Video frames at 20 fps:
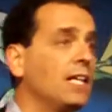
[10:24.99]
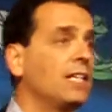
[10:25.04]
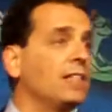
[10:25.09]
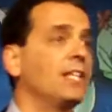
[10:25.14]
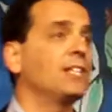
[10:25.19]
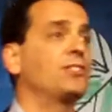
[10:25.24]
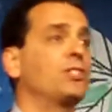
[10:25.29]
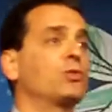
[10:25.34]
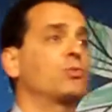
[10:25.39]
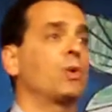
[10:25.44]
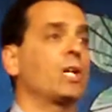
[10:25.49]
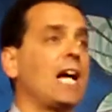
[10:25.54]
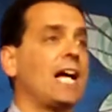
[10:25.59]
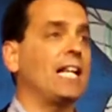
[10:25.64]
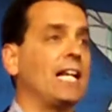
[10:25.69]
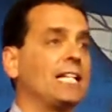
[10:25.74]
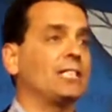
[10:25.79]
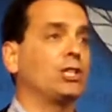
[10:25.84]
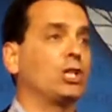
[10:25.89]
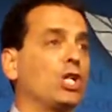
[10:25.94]
This is what I
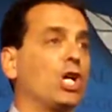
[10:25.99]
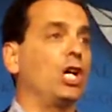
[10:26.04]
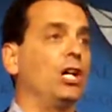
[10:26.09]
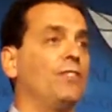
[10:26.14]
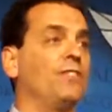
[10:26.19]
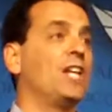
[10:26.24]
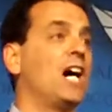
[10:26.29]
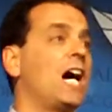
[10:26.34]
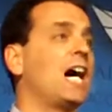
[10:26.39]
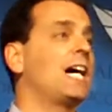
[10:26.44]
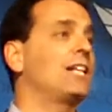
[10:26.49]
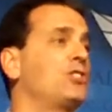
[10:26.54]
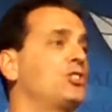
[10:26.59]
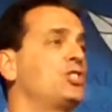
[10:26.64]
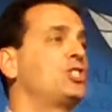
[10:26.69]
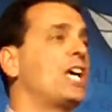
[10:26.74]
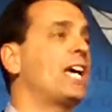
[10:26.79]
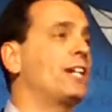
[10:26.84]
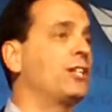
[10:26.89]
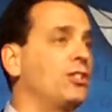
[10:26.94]
like to call
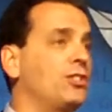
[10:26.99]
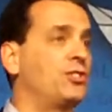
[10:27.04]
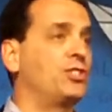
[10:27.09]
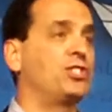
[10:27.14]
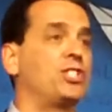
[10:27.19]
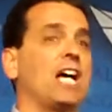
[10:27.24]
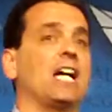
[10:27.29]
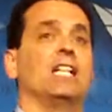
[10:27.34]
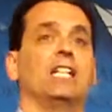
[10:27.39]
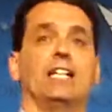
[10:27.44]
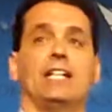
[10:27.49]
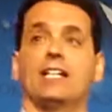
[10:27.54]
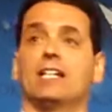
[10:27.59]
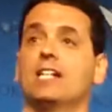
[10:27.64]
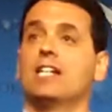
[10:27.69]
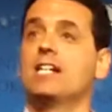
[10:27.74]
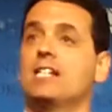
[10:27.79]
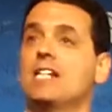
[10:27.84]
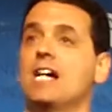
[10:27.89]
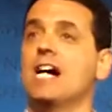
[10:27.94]
non-sales selling.
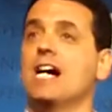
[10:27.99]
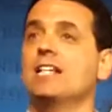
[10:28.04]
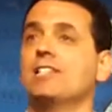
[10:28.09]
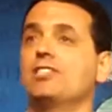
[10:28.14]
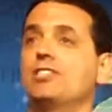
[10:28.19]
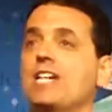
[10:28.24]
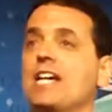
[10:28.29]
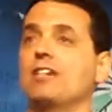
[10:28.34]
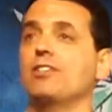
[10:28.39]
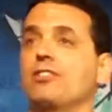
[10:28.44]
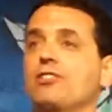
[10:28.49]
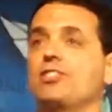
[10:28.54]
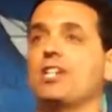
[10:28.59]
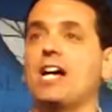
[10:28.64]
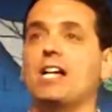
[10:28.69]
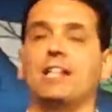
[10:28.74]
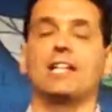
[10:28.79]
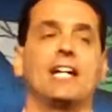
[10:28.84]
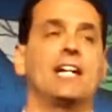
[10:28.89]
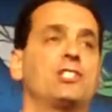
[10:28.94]
Non-sales
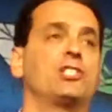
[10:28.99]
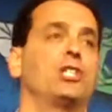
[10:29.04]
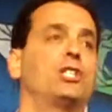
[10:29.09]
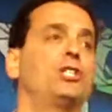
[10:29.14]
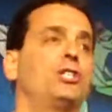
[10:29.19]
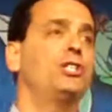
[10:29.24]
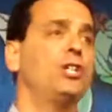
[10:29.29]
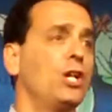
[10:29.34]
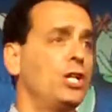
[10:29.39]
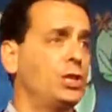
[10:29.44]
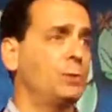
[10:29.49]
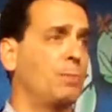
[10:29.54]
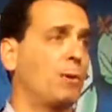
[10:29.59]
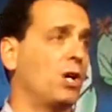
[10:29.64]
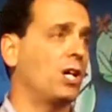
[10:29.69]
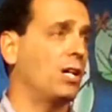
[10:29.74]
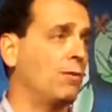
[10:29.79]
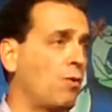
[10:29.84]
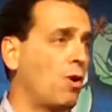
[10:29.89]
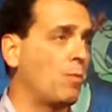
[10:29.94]
selling. It's a huge
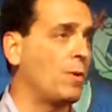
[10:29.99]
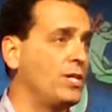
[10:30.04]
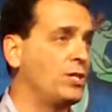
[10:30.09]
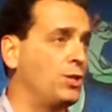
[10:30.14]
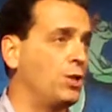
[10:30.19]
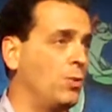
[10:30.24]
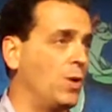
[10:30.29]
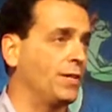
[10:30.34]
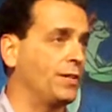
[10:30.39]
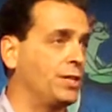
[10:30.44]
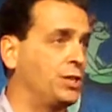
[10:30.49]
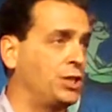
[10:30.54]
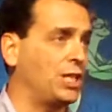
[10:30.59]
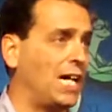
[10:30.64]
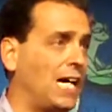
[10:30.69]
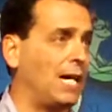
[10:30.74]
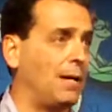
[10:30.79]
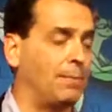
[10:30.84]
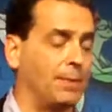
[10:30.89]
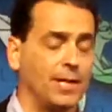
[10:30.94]
part of what we do on the
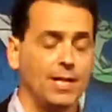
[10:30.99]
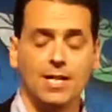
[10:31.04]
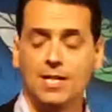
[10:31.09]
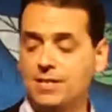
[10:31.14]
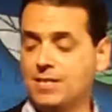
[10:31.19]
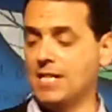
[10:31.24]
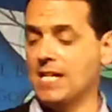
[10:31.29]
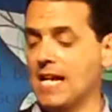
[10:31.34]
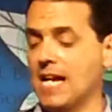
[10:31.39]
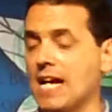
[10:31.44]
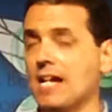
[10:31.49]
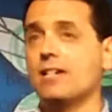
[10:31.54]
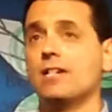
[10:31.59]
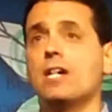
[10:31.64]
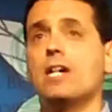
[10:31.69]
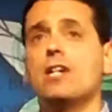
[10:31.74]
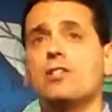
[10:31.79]
job today.